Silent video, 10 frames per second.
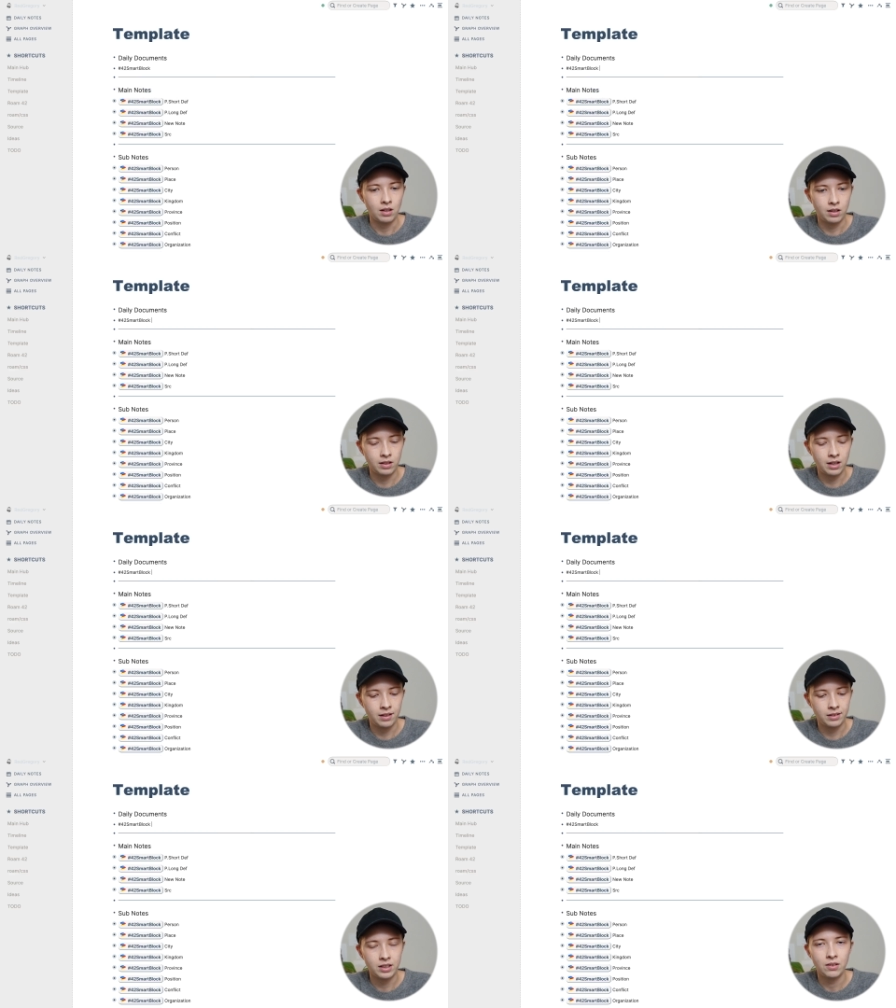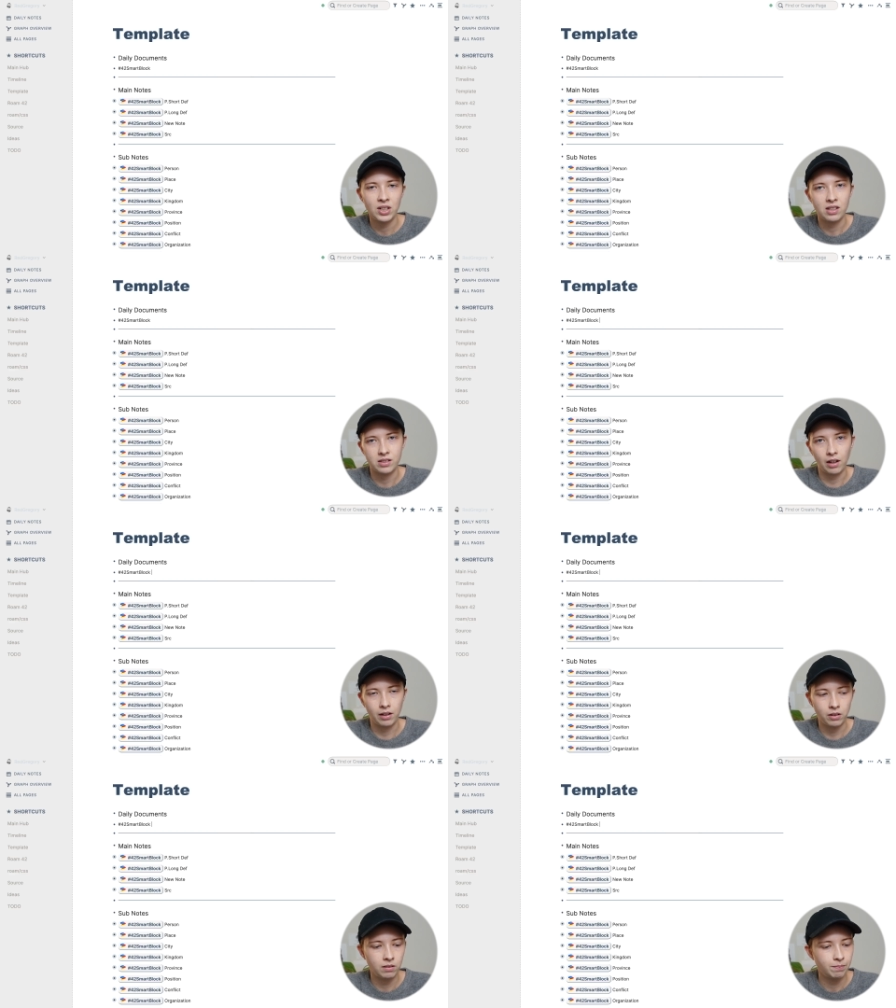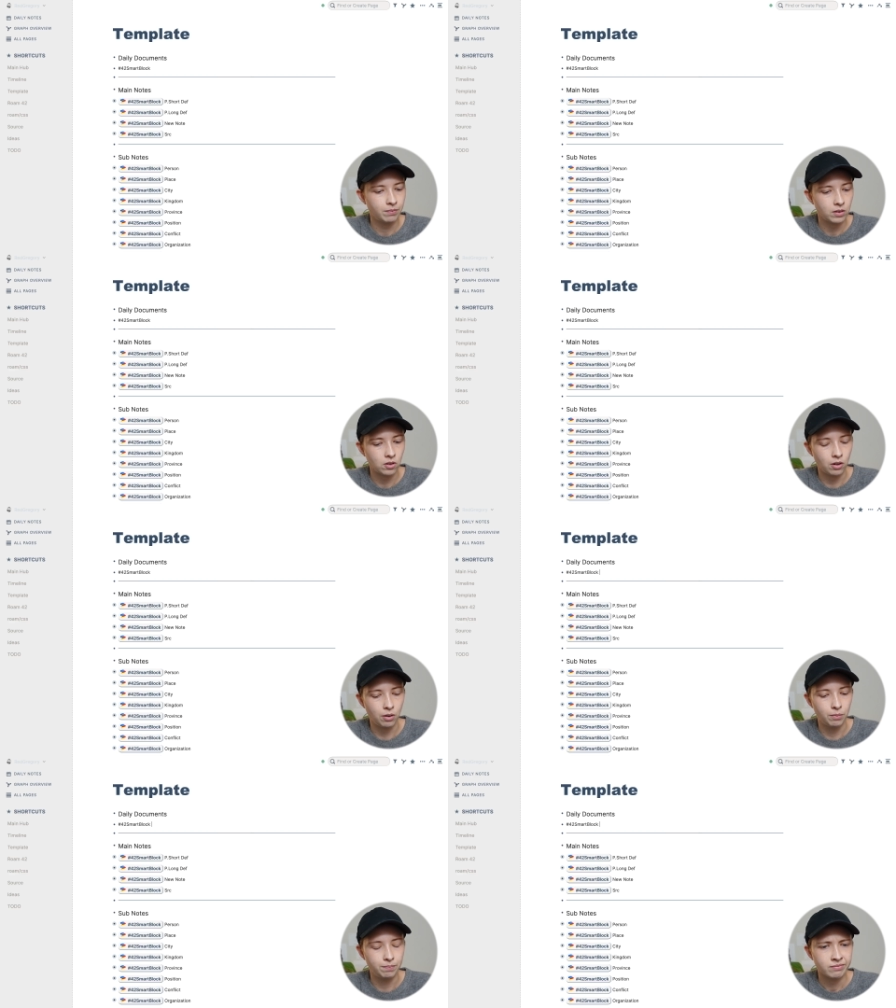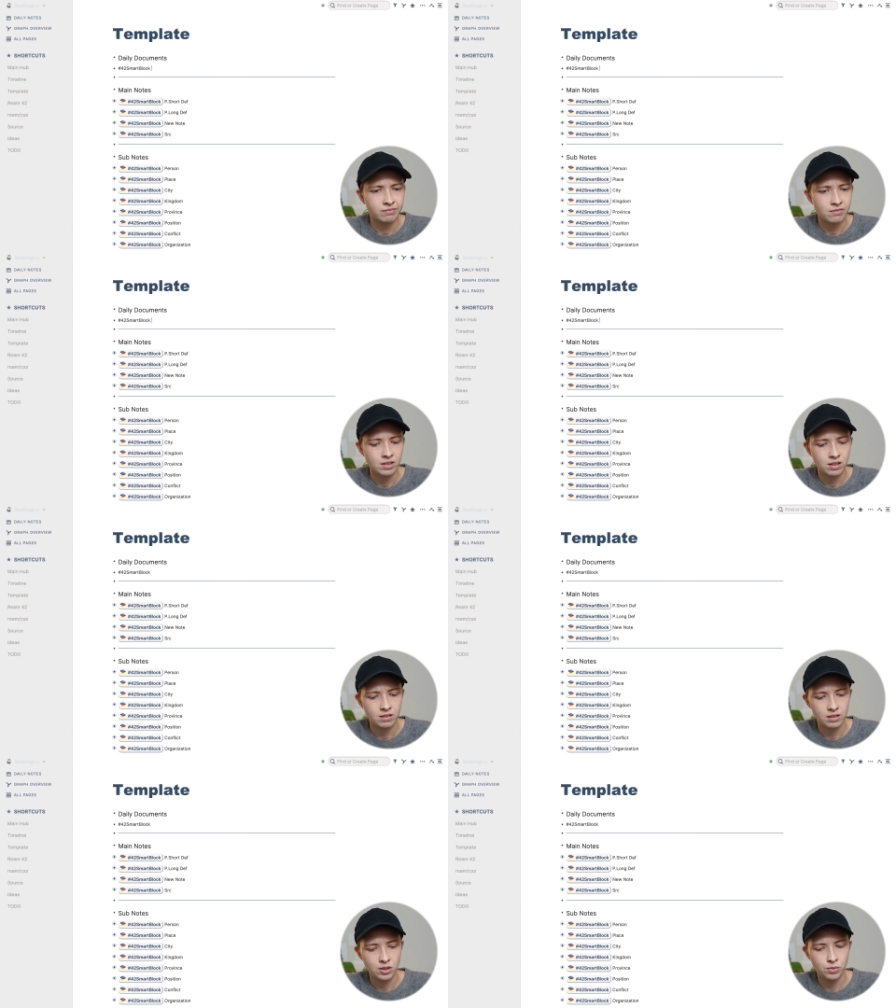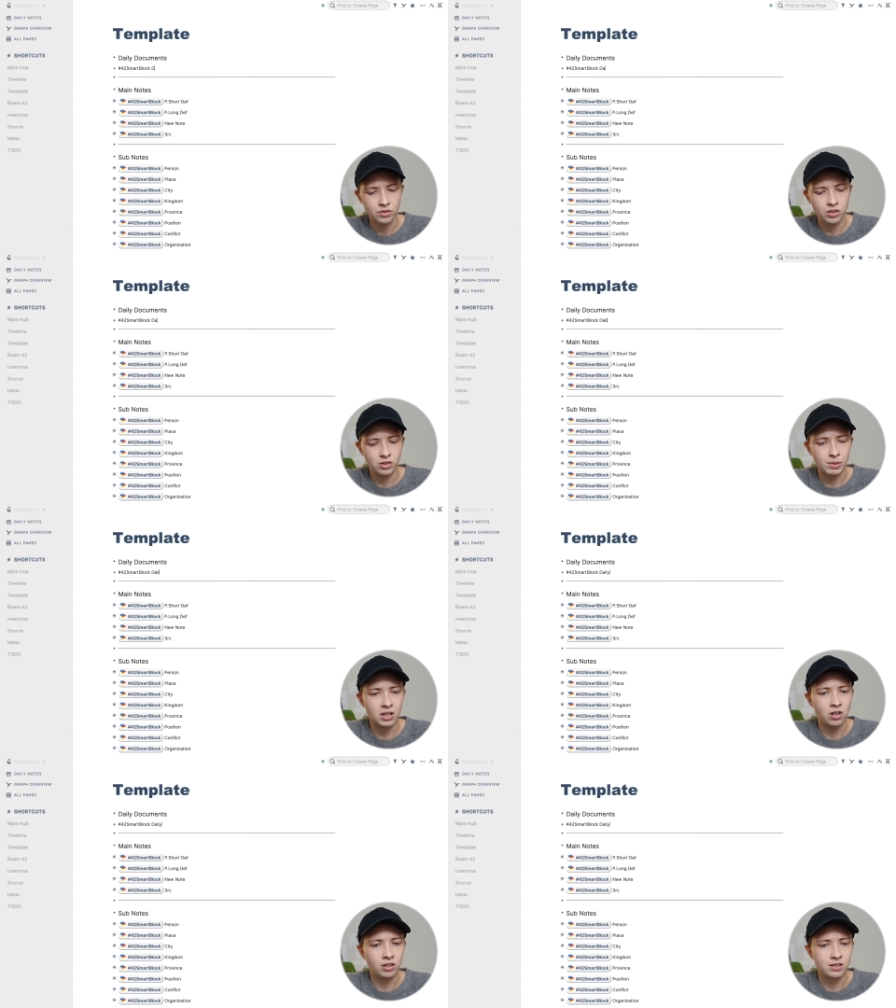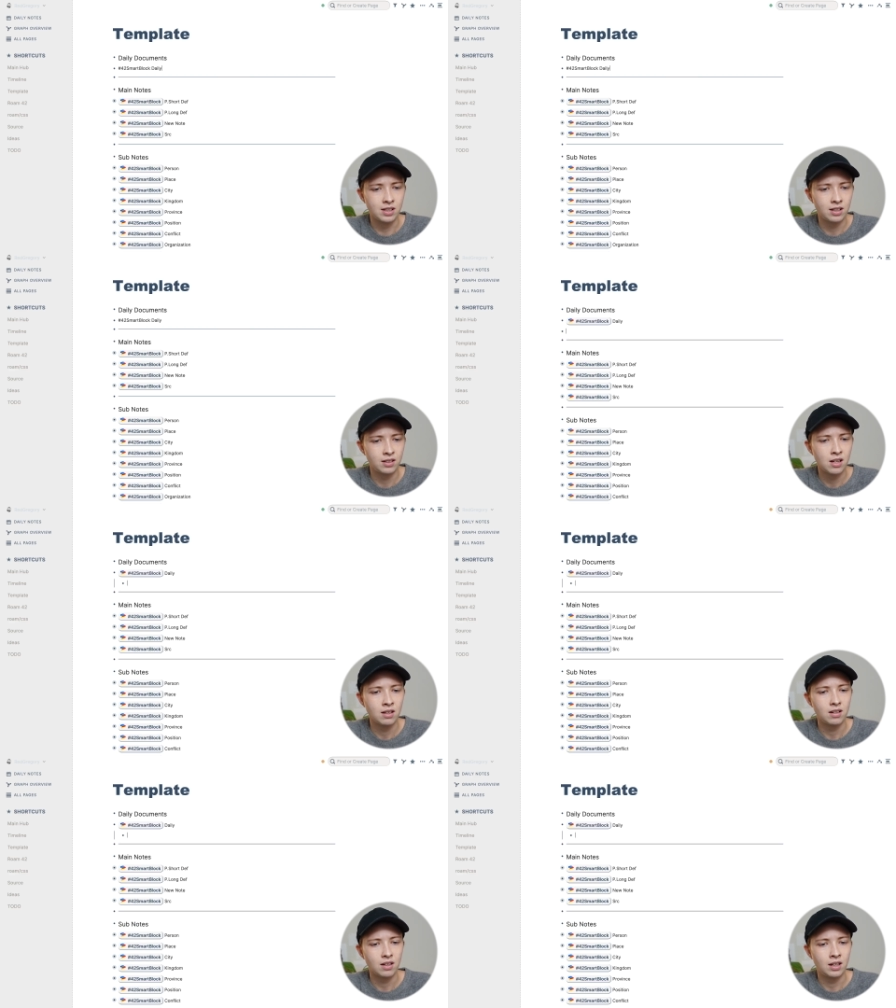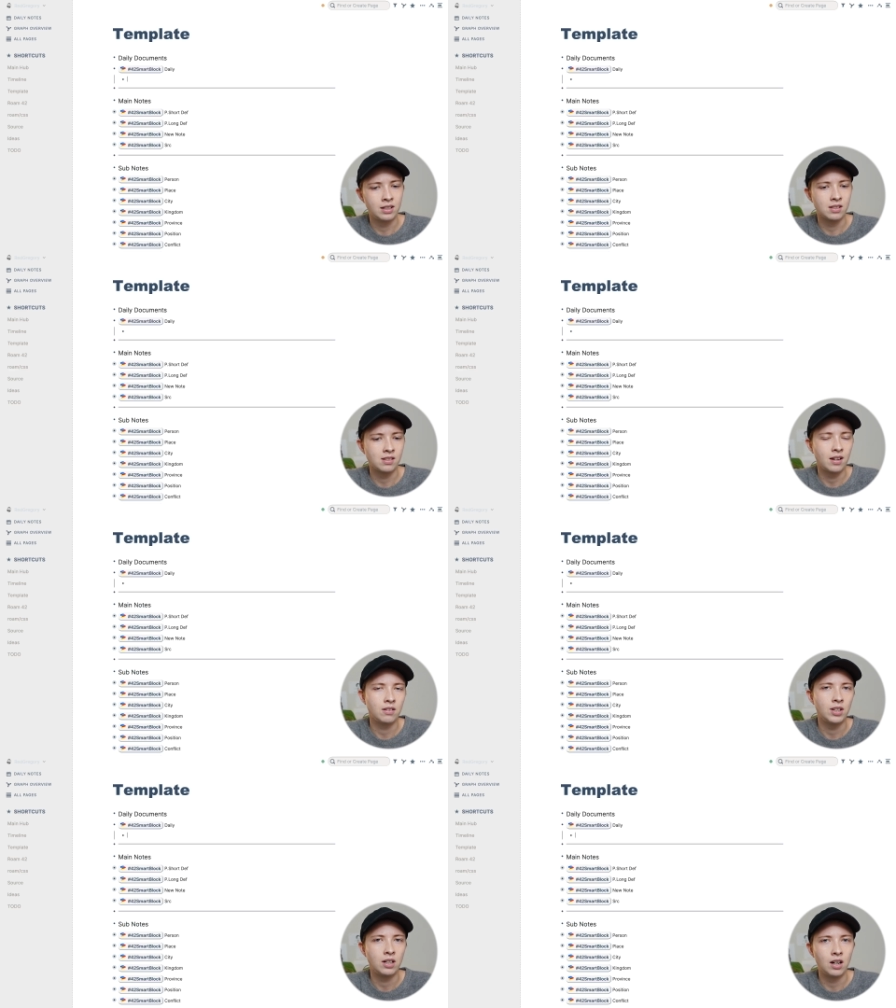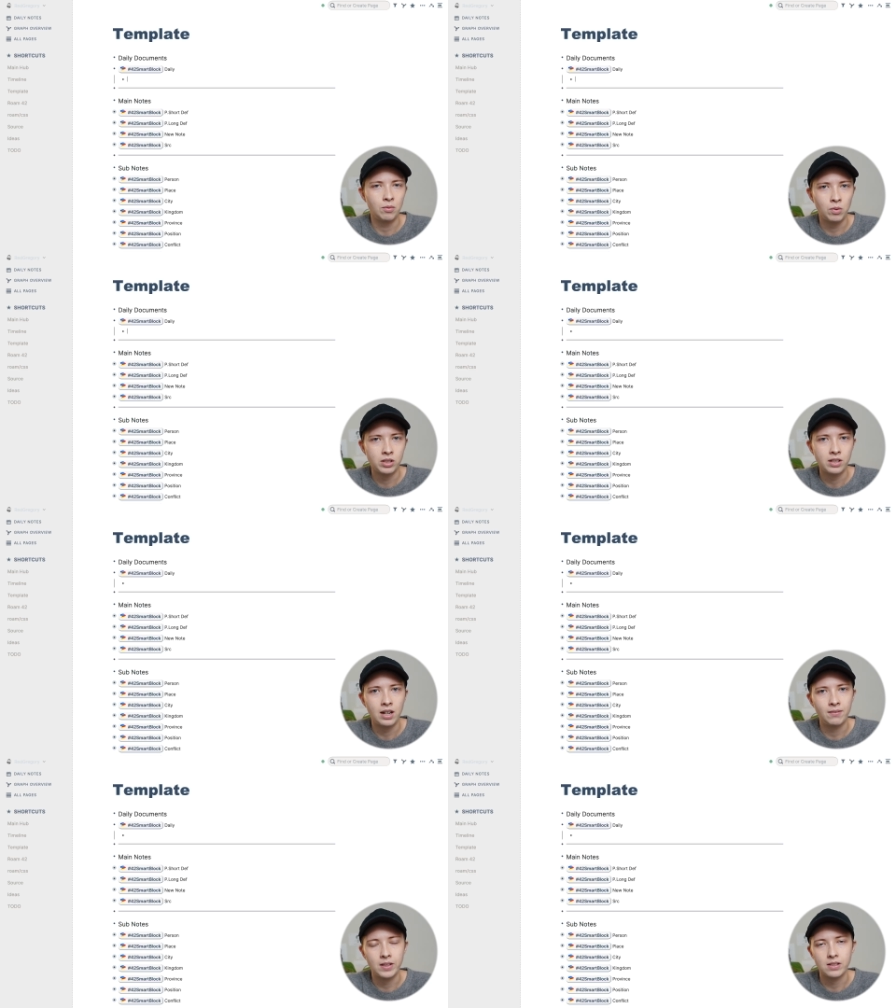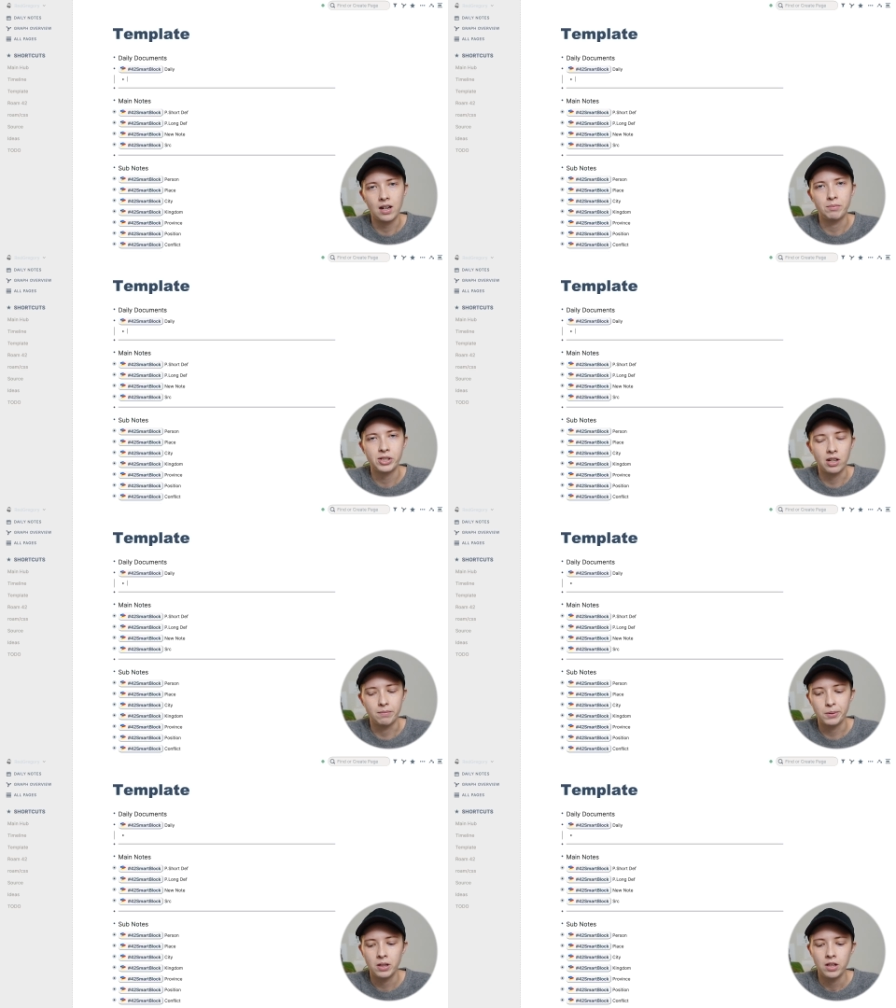and then give it a title. So this one's gonna be called Daily, and inside of it, I want to have that timestamp.